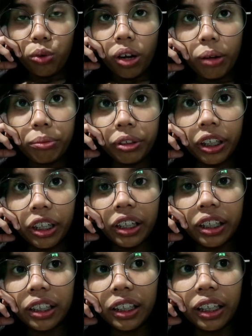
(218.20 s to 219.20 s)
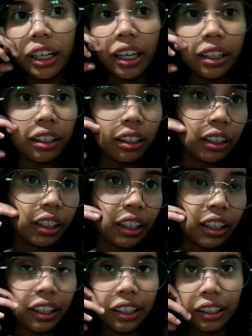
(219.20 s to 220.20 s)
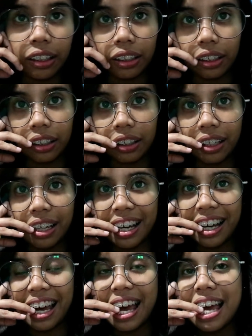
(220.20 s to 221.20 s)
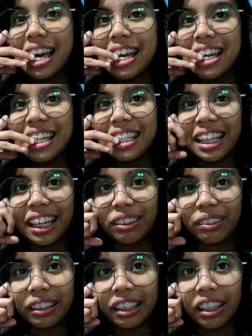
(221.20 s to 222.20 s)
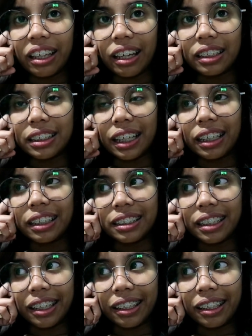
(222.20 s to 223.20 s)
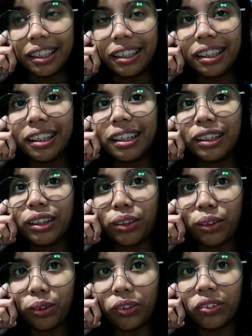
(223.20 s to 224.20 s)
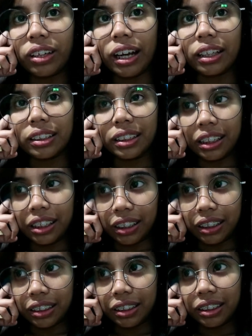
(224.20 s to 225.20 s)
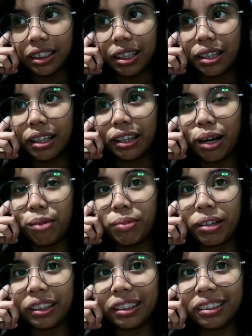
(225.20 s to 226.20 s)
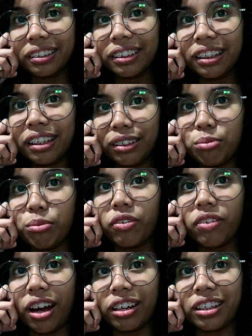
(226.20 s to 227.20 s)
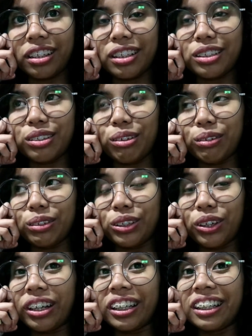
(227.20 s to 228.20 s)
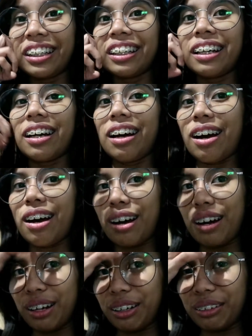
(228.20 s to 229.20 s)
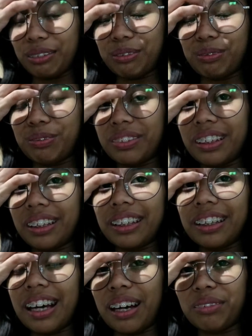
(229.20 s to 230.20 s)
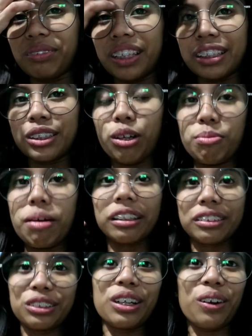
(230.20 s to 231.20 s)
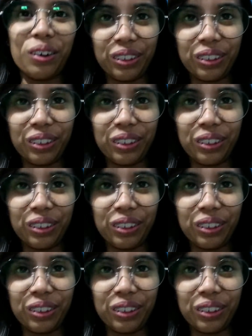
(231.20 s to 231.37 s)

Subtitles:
I'm currently editing. And I realized I said Throne of Glass series. Dapat Kingdom of Ash. So, sorry. Yeah, let's go back to the haul.